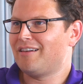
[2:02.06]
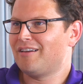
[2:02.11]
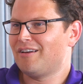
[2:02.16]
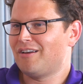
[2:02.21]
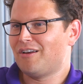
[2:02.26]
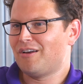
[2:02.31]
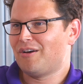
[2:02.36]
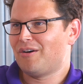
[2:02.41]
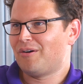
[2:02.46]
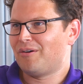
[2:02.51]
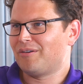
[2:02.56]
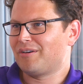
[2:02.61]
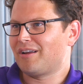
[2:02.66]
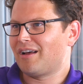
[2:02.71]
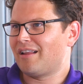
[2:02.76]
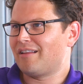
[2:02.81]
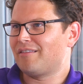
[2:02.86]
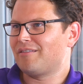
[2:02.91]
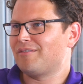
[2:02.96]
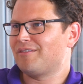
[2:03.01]
and
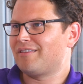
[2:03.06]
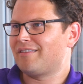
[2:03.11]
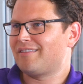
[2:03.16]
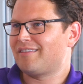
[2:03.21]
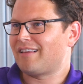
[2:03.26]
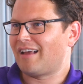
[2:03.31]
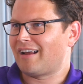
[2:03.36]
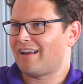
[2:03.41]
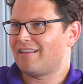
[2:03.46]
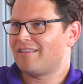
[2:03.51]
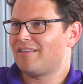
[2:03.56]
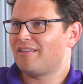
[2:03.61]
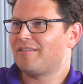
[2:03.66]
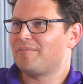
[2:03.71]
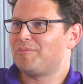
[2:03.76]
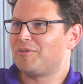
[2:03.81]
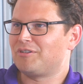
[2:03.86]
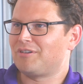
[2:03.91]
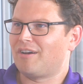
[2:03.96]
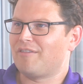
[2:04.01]
transfer his entire
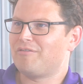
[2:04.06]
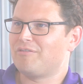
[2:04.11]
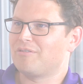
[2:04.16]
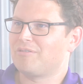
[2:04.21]
procurement